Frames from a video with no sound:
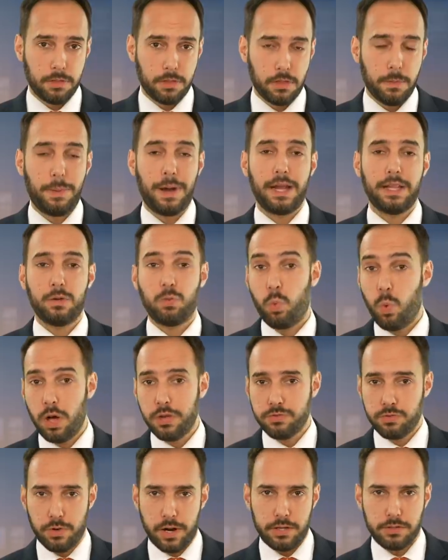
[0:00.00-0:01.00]
The pilot
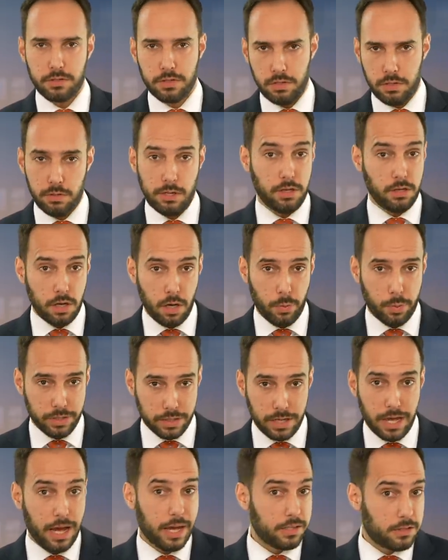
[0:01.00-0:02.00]
was rescued and no one
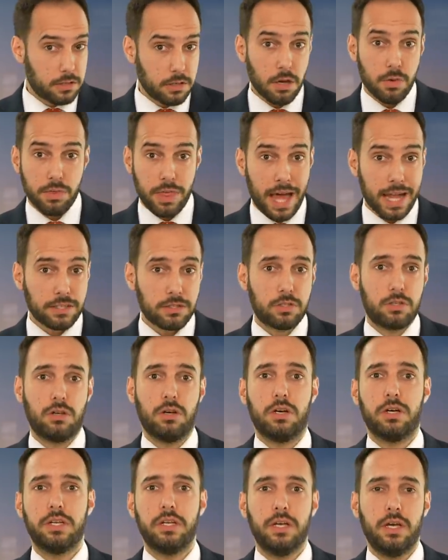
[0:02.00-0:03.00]
died, so that's
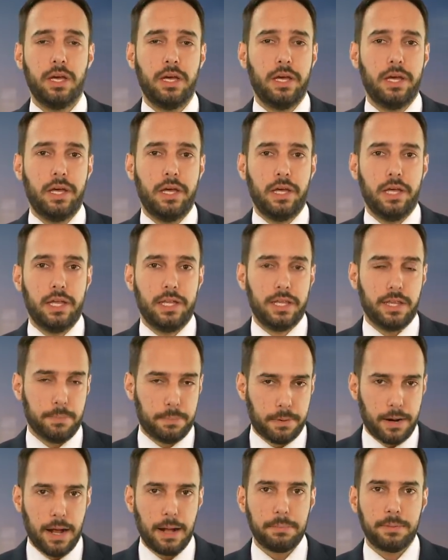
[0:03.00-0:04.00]
good. The
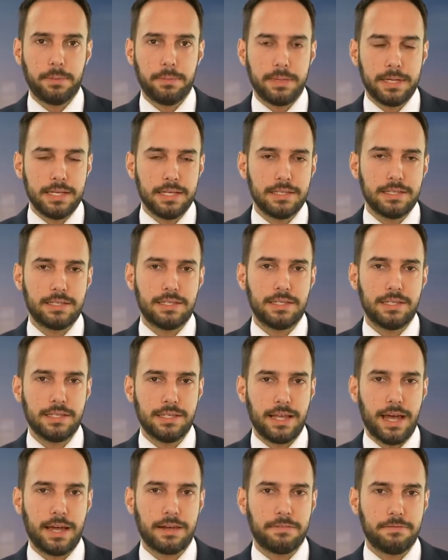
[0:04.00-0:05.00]
problem is
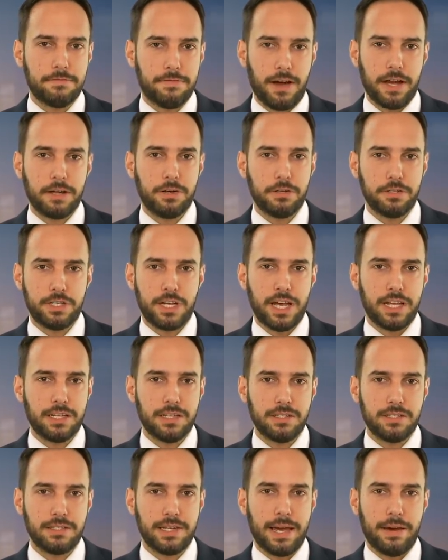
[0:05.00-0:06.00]
that fighter jet
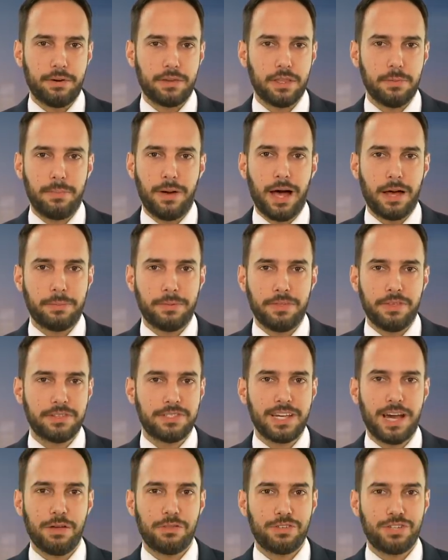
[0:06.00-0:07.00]
is now at the bottom of the
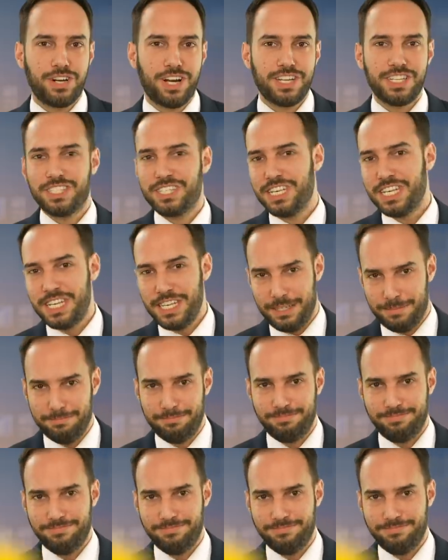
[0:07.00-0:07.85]
South China Sea.